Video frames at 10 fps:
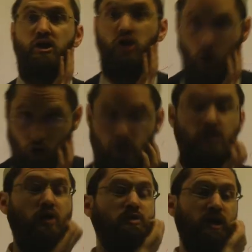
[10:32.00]
God,
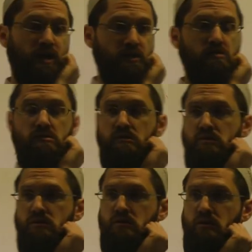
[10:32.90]
okay.
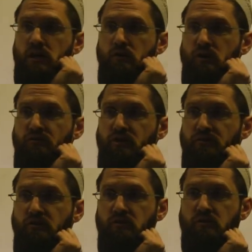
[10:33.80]
Anyone got anything
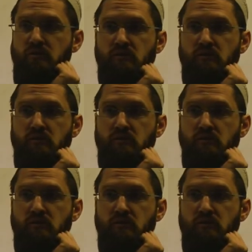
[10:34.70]
different?